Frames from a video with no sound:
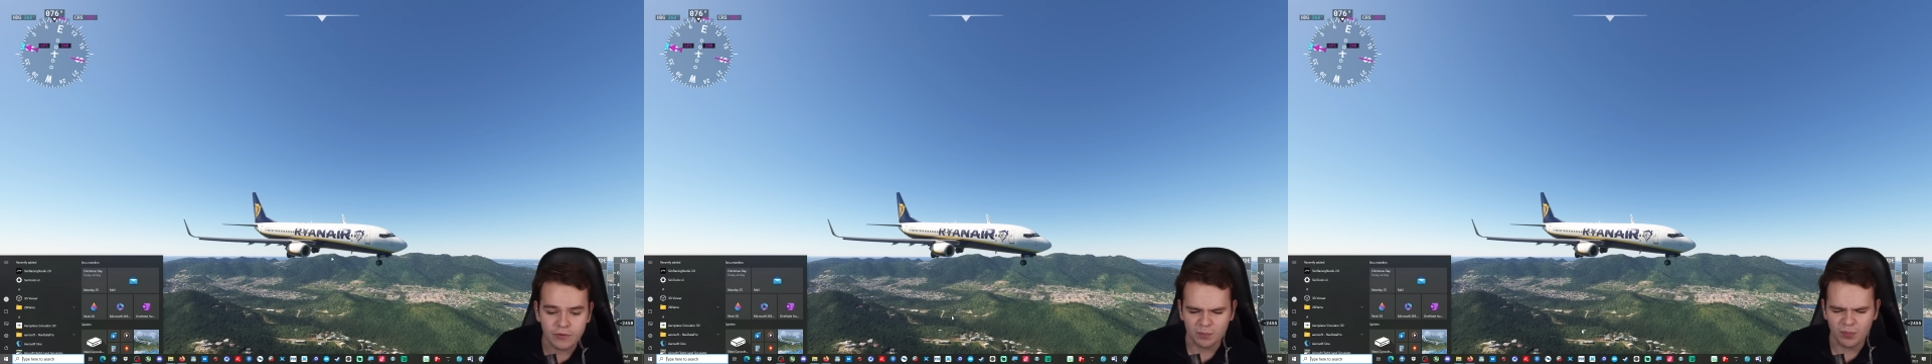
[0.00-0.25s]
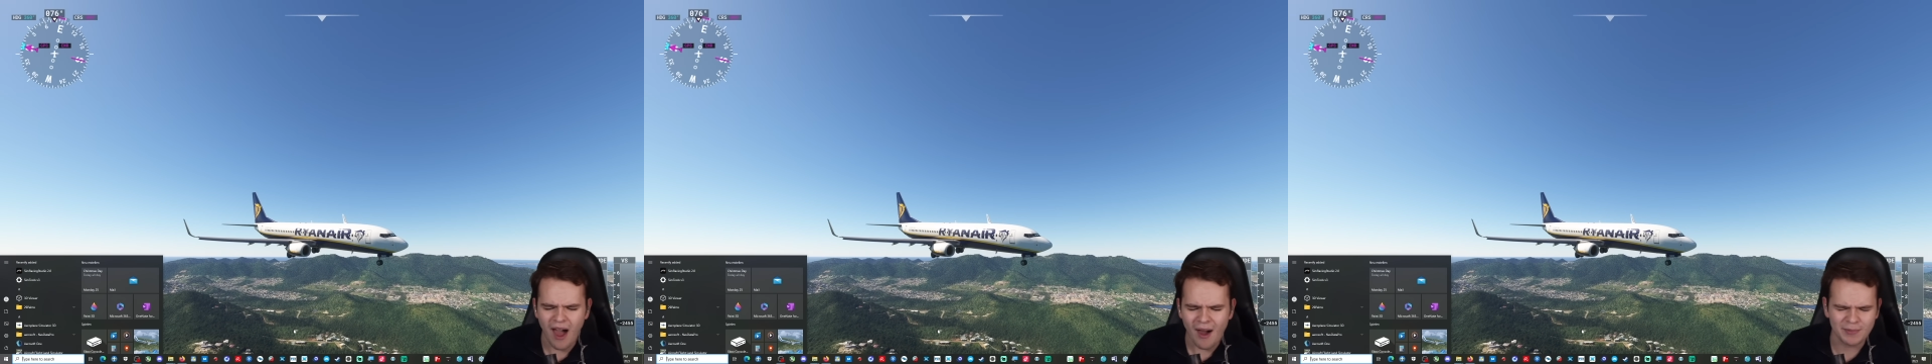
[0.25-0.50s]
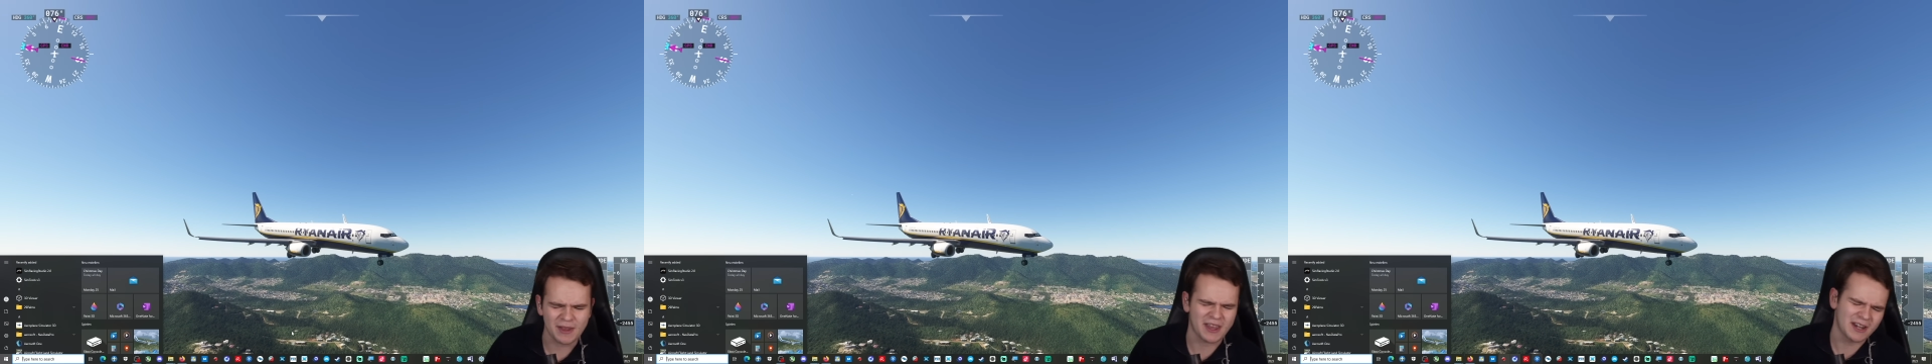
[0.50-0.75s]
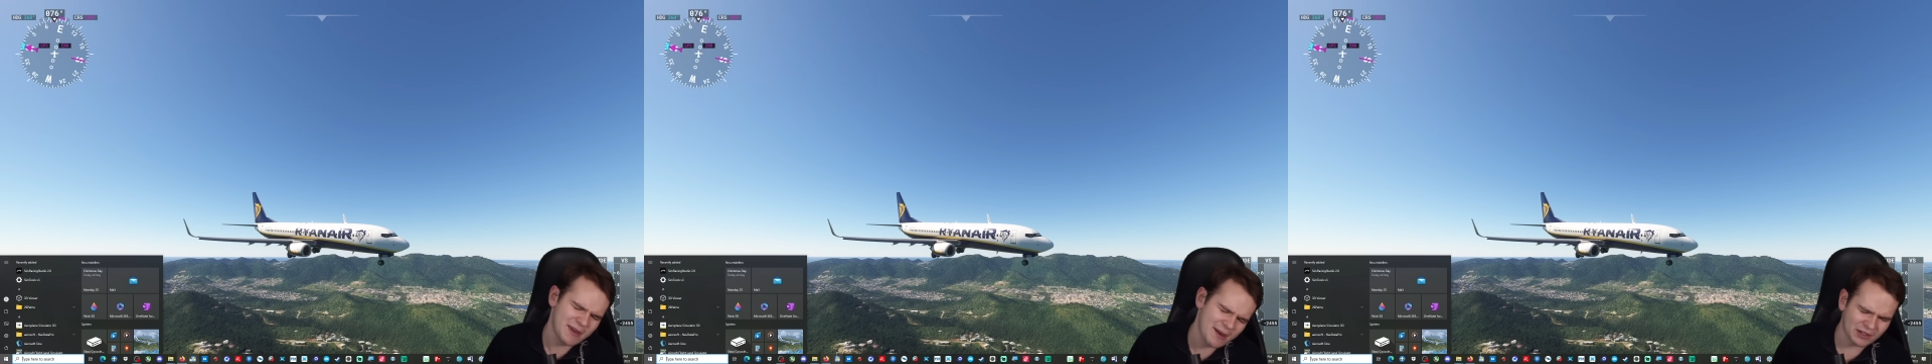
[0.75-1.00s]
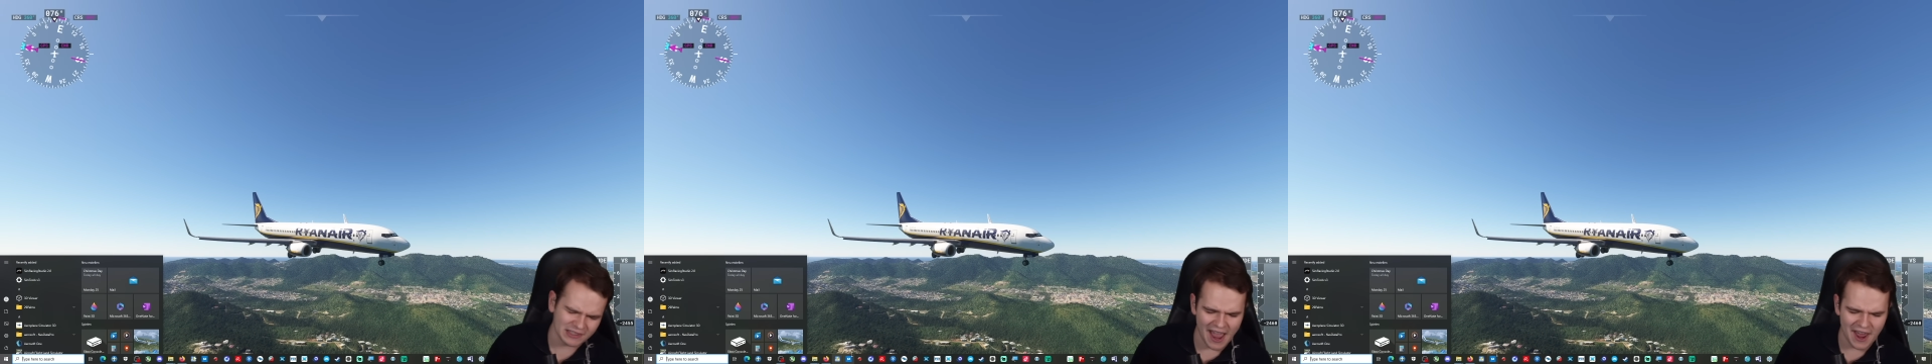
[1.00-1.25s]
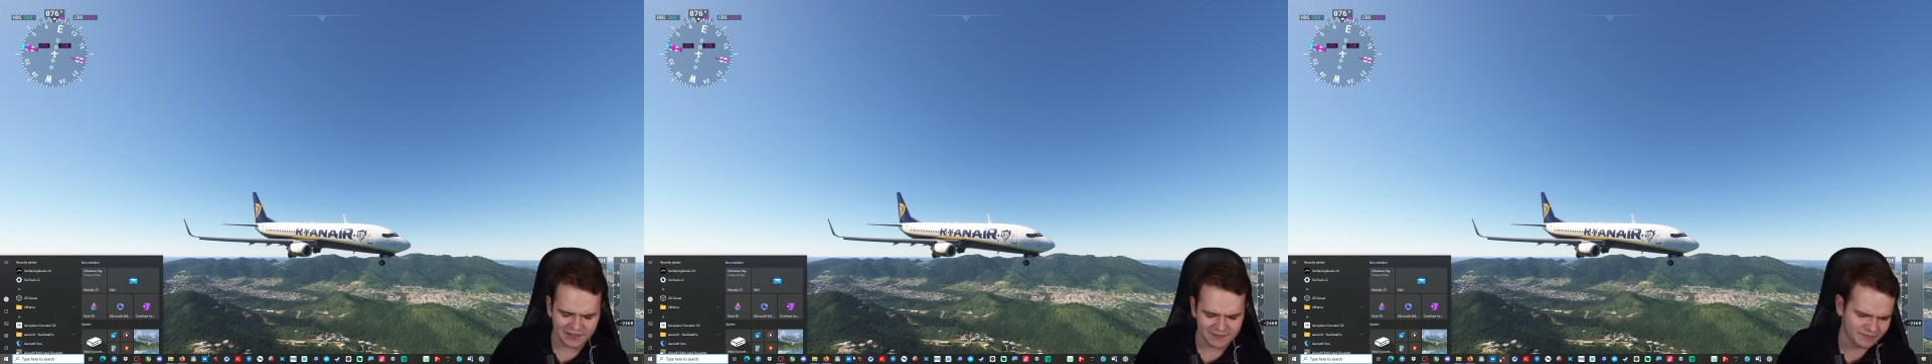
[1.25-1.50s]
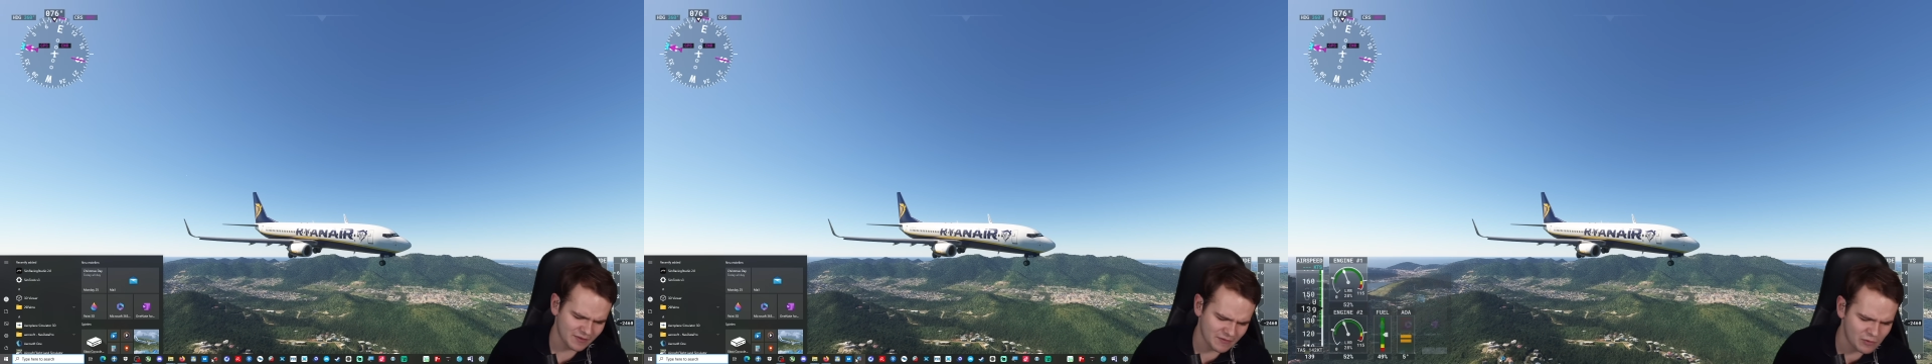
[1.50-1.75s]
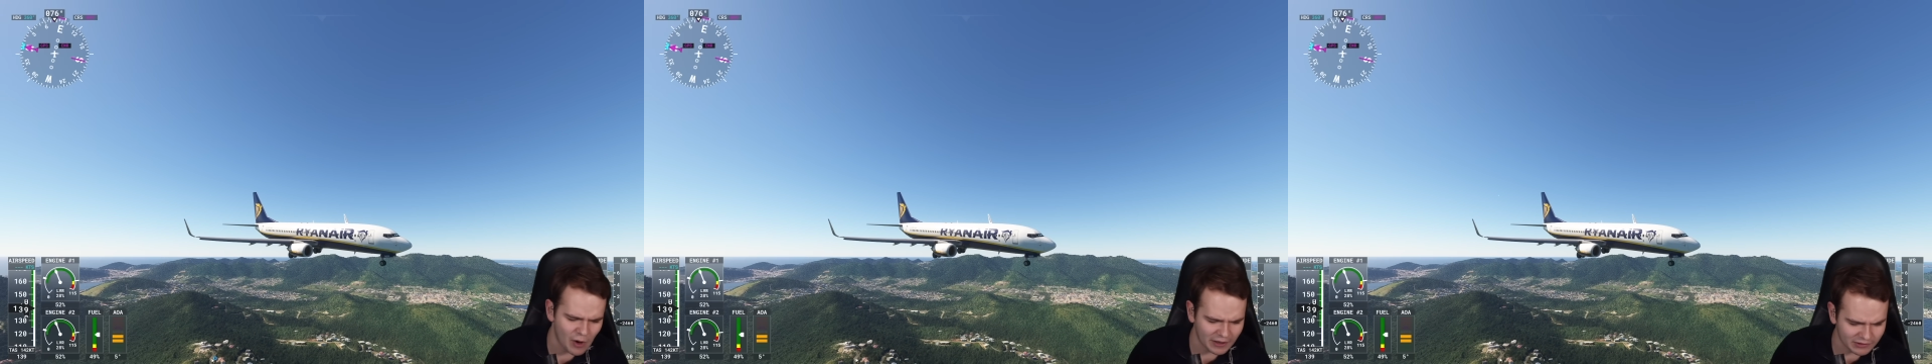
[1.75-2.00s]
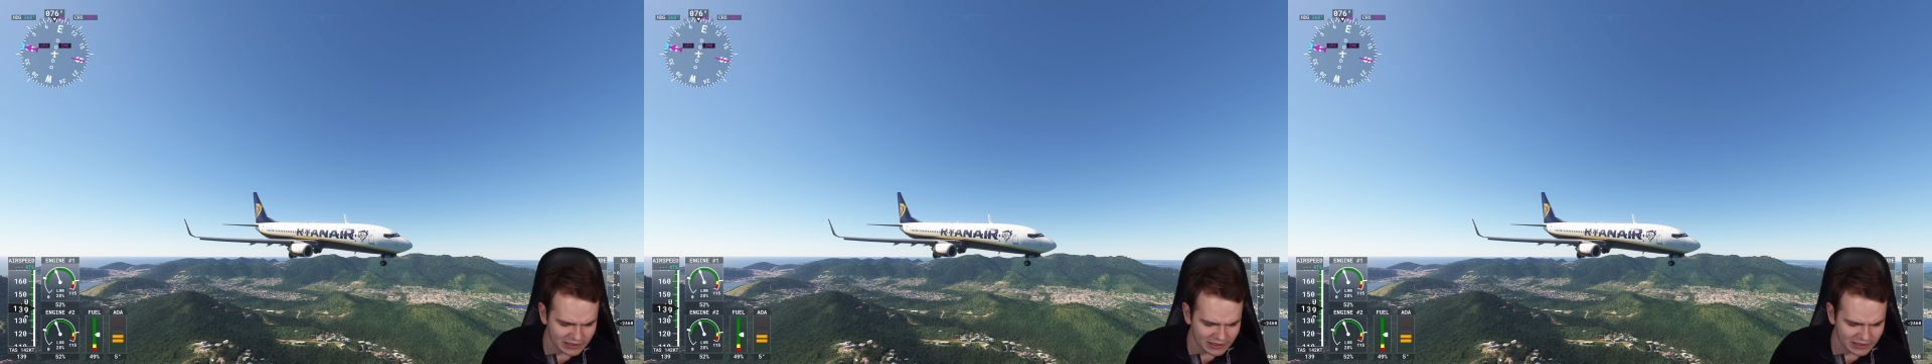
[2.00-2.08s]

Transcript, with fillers: we're probably going to be able to land quite